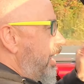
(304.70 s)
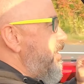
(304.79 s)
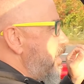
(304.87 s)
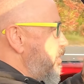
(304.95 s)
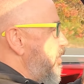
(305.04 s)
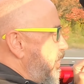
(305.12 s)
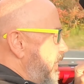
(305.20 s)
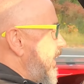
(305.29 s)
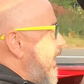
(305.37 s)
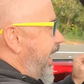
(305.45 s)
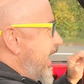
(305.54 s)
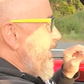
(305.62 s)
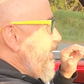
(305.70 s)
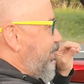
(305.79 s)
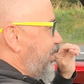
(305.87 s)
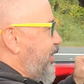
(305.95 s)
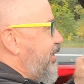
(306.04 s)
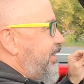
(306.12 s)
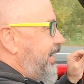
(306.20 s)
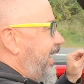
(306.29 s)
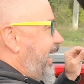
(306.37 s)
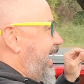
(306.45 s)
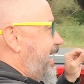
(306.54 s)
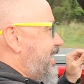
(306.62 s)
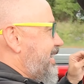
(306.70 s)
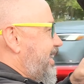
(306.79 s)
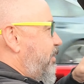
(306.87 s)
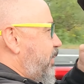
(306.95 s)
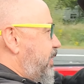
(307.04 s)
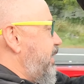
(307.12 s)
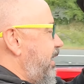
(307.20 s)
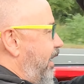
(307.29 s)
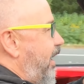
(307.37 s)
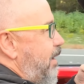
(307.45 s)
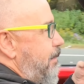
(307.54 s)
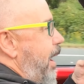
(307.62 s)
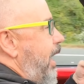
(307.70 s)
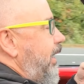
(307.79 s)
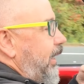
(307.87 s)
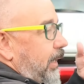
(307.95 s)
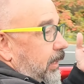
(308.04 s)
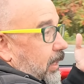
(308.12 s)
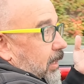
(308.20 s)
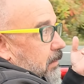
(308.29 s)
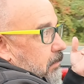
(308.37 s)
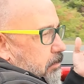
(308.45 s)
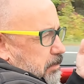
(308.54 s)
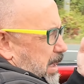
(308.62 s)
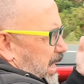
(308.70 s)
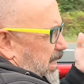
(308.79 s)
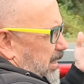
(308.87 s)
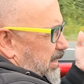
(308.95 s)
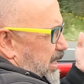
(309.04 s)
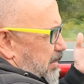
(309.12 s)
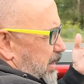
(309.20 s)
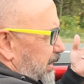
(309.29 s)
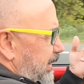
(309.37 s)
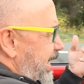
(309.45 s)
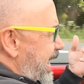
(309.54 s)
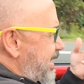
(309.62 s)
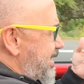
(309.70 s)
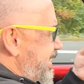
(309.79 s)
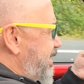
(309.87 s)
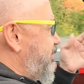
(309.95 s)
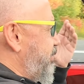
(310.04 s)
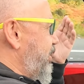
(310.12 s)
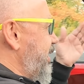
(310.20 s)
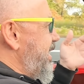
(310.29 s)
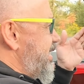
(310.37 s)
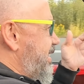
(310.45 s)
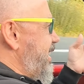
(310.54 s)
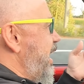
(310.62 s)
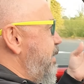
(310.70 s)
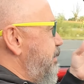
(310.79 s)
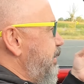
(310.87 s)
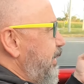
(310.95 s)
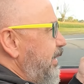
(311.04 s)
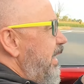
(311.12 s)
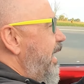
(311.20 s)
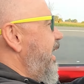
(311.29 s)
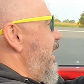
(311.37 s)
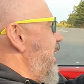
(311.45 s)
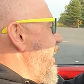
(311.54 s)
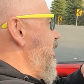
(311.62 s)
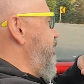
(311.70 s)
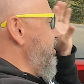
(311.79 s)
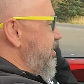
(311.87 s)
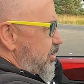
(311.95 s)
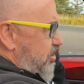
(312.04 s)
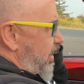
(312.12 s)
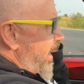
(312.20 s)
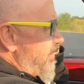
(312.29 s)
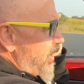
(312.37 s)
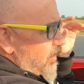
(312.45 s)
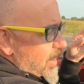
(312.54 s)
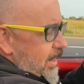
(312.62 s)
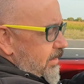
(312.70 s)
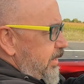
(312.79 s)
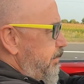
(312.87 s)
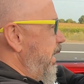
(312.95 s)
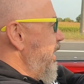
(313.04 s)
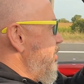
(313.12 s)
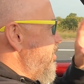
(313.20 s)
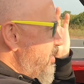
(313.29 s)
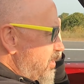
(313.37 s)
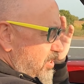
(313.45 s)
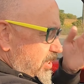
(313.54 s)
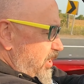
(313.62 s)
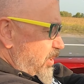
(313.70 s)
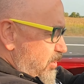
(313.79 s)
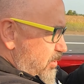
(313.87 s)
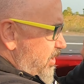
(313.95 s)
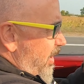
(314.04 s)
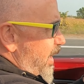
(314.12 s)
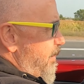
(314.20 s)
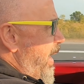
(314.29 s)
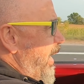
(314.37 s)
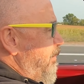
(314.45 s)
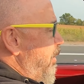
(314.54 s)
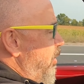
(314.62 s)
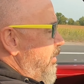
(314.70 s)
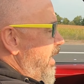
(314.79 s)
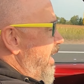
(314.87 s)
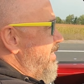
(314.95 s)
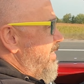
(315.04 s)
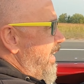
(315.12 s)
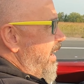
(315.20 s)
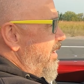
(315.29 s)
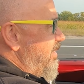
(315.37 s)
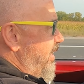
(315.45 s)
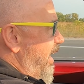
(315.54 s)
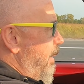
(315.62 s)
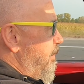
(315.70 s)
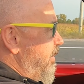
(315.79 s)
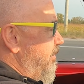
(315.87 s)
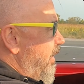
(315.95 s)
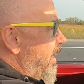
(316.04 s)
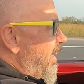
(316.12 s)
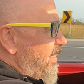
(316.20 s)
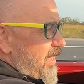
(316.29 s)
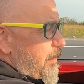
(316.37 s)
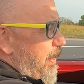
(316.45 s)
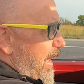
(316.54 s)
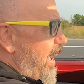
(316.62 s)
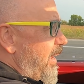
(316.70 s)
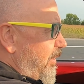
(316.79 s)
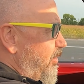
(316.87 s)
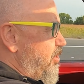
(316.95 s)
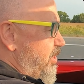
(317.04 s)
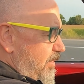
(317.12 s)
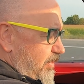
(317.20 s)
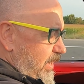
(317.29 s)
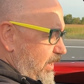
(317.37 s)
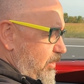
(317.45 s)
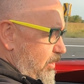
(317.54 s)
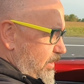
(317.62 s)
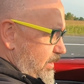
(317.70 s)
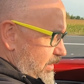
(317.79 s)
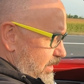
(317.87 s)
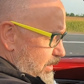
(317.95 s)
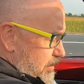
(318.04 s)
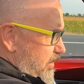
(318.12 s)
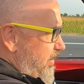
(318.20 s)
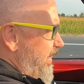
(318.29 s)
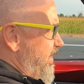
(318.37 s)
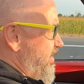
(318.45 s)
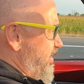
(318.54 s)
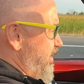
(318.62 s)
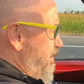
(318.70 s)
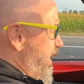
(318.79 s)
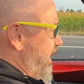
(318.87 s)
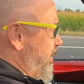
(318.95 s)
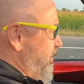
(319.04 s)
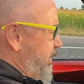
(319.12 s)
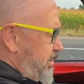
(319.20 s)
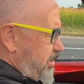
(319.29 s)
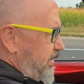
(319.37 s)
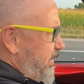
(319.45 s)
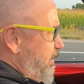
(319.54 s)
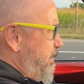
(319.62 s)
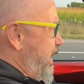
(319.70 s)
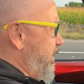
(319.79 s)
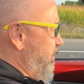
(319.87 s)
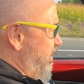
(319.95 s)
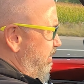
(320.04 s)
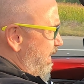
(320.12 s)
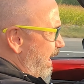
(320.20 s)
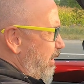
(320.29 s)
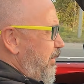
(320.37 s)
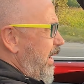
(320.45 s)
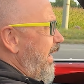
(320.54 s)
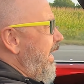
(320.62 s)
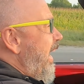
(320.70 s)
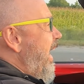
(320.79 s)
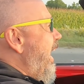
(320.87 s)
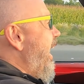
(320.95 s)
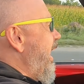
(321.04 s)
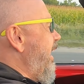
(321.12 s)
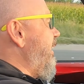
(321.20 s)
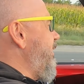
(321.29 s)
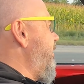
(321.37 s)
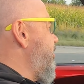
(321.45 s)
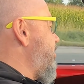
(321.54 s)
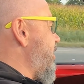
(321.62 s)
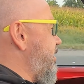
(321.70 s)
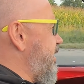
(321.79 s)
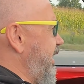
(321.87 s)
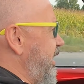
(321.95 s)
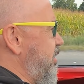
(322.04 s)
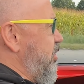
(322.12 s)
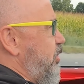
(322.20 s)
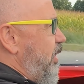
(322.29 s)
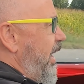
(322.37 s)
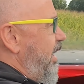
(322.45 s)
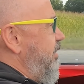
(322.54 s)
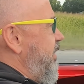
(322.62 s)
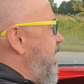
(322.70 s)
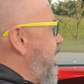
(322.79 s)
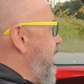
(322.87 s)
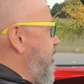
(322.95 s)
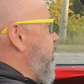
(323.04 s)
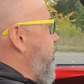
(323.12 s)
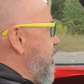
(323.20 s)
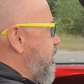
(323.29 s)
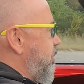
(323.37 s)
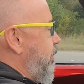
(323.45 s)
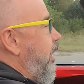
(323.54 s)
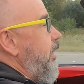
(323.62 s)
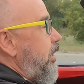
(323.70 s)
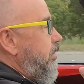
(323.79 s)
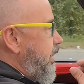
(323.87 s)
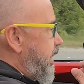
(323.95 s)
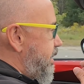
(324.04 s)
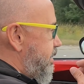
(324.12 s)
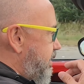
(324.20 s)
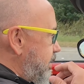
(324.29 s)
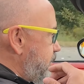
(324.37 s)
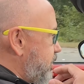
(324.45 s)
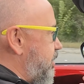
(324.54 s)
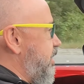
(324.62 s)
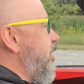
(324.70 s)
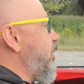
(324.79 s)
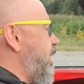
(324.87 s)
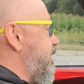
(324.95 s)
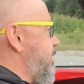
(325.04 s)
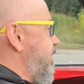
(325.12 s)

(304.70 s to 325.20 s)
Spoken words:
Another thing I learned is that with the automatic, it can make you a little bit lazy. For example, if you're just driving around, you might just use automatic mode, not stay on top of the paddle shifting or the moving this to manual and shifting manual that way, and you're just in drive, and then every once in a while you need some serious